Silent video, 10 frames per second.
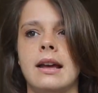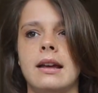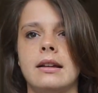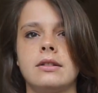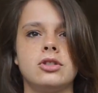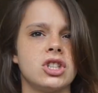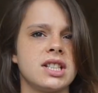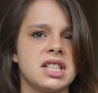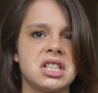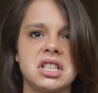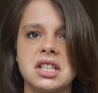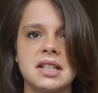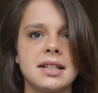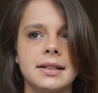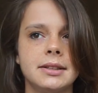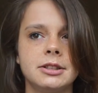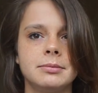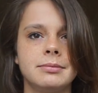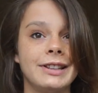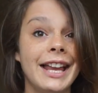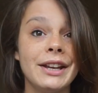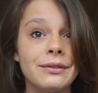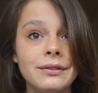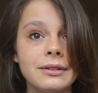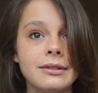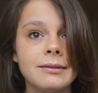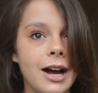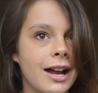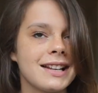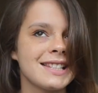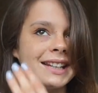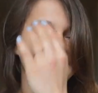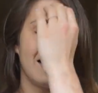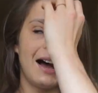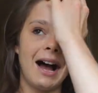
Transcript: and just life, honestly,